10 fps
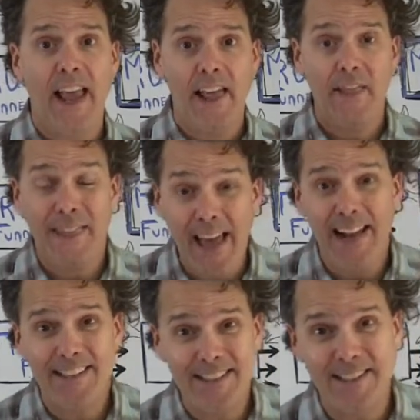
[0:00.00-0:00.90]
and
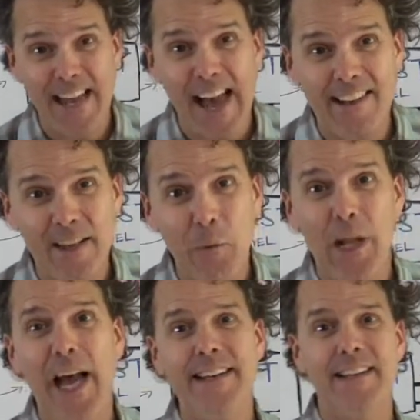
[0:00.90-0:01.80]
that is exactly what
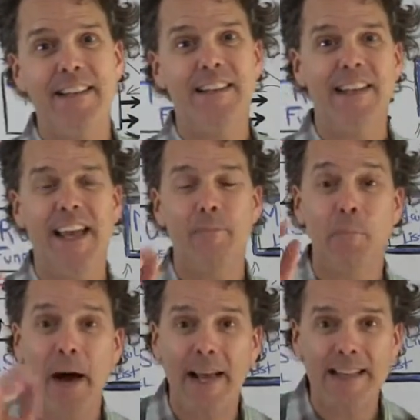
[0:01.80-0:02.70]
I did to take
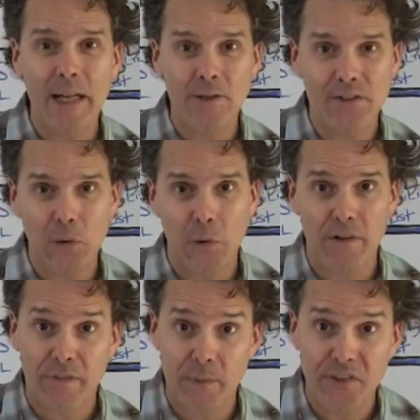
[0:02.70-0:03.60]
my Klout
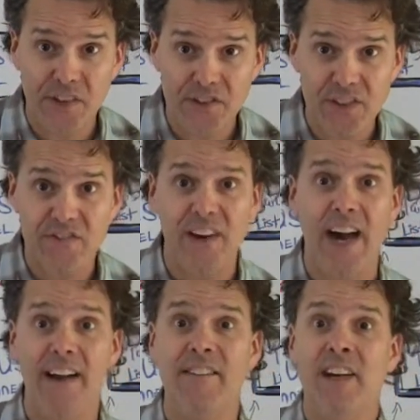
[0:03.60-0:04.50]
score from a
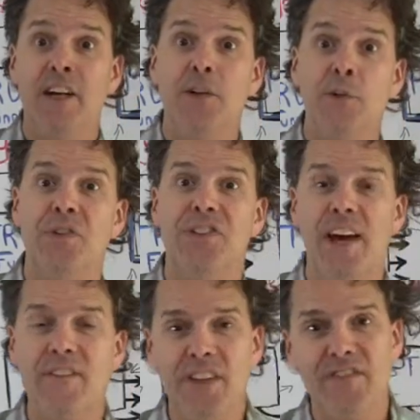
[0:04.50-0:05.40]
65 to a
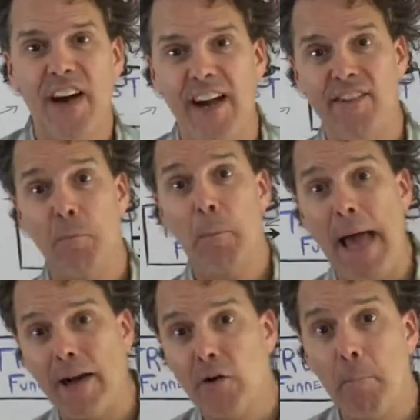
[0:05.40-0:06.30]
75 in a
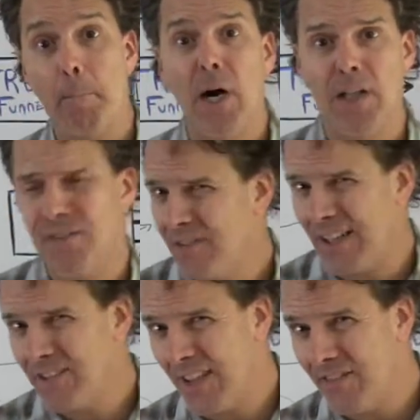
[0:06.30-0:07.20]
matter of months.
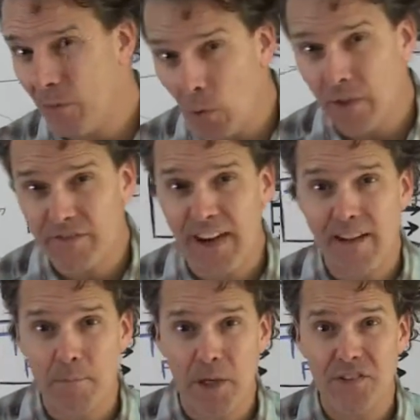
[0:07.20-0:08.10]
I'd say 4 to
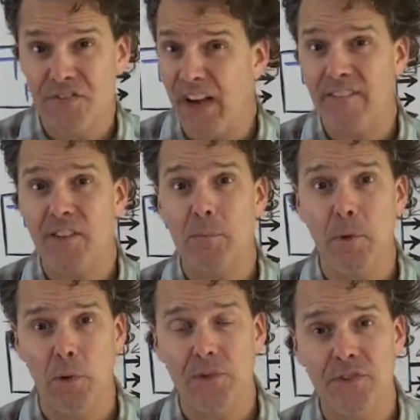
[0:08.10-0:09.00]
5 months, 5 at the
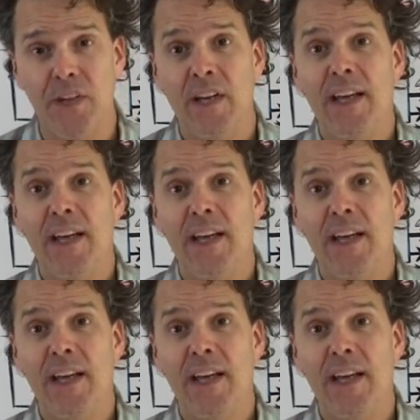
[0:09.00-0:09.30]
most,